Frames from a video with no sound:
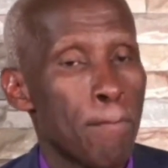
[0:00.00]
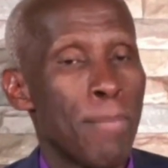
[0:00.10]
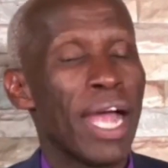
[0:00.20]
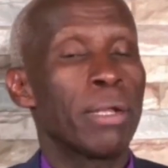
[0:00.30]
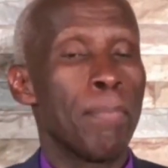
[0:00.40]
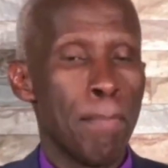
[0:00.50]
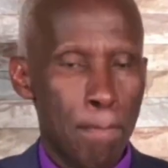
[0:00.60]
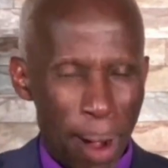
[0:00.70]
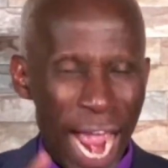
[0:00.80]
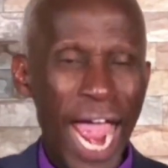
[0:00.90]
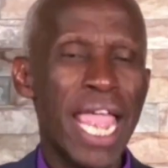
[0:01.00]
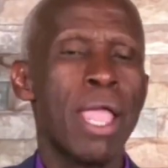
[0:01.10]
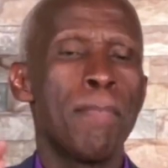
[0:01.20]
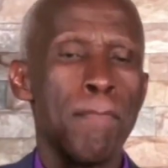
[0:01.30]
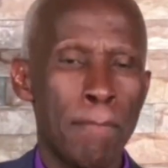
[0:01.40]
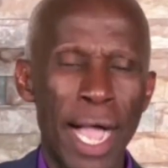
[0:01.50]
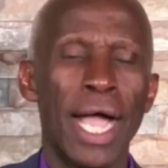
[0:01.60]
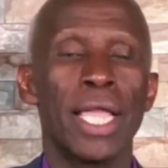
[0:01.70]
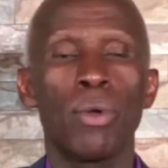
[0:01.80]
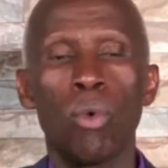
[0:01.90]
But by
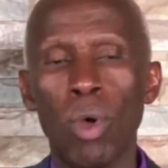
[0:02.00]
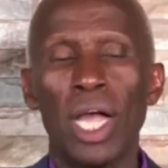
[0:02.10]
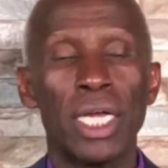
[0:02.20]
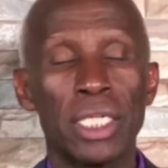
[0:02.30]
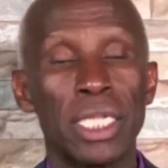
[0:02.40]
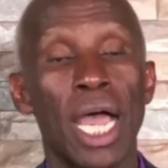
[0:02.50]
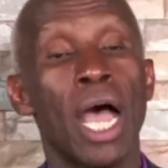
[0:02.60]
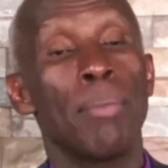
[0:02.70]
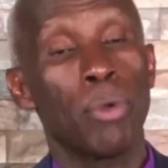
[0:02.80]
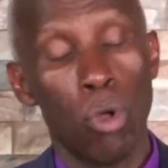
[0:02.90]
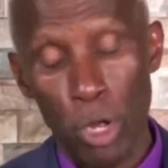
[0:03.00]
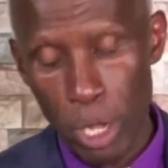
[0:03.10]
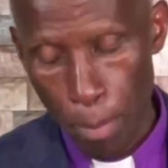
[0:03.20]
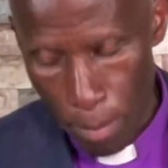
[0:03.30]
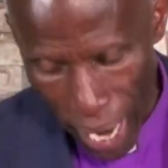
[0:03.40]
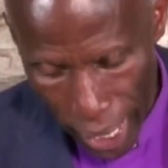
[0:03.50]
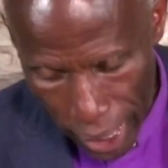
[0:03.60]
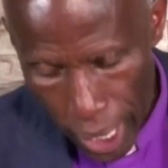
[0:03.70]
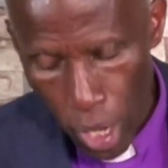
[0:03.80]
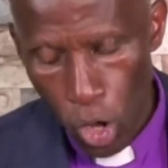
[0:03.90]
my word, I'm going back.